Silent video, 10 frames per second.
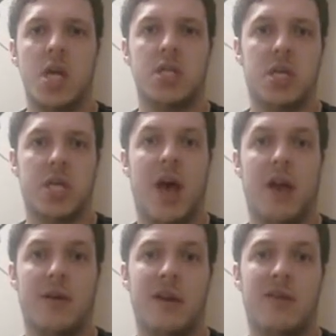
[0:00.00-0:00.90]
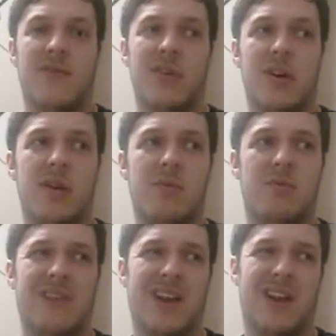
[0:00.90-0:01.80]
do that, and I'm going to vlog a lot
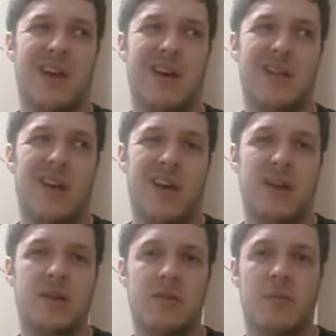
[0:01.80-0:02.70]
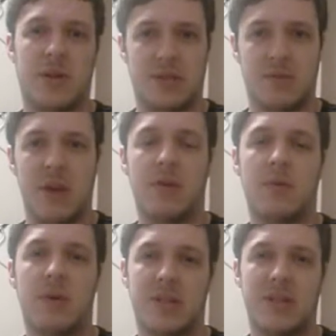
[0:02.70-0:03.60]
more regularly, like, sort of once a week
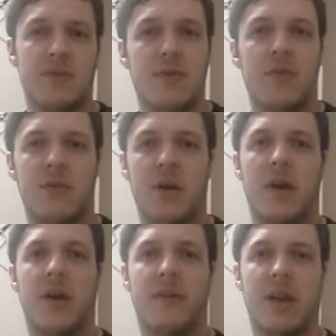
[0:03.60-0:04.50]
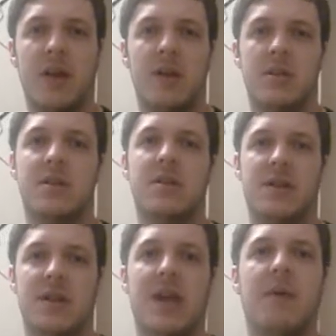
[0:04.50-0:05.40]
or once every fortnight, I reckon, just
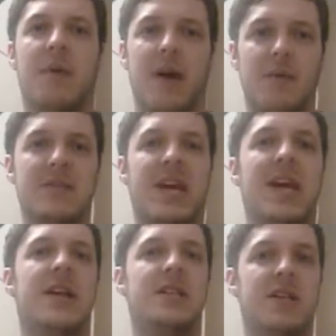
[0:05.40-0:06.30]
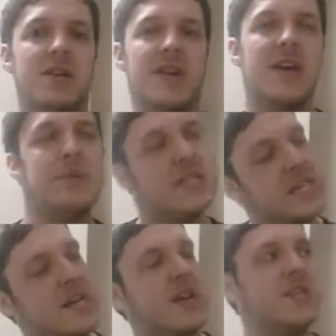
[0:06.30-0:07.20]
to keep it updated, you know, keep
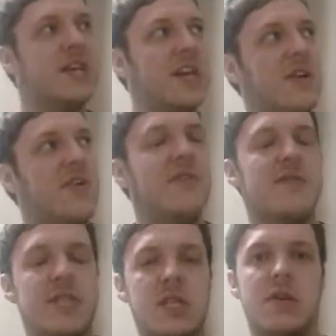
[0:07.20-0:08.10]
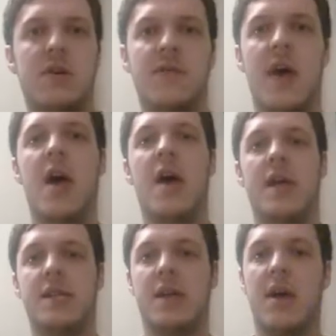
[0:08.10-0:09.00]
it ticking over and stuff.
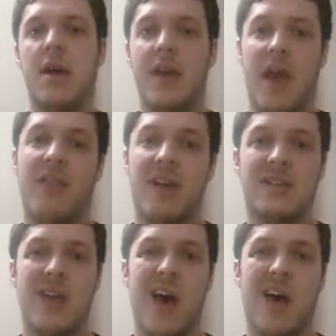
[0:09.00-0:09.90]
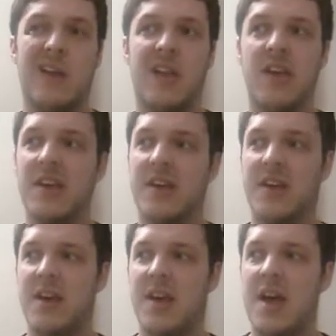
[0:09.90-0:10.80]
So yeah, that's that, and,
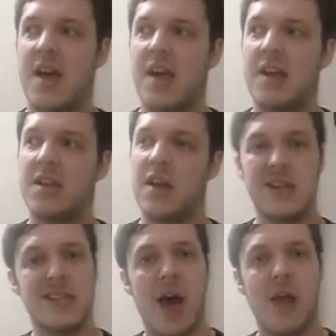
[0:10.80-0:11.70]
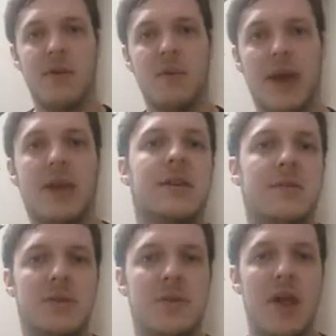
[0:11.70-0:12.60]
like, it's kind of sad in a way, it's
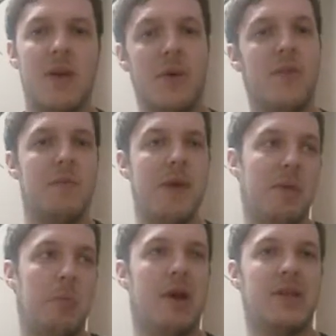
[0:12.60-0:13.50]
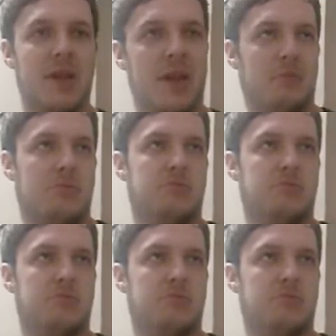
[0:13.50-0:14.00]
come to an end, well, for me personally.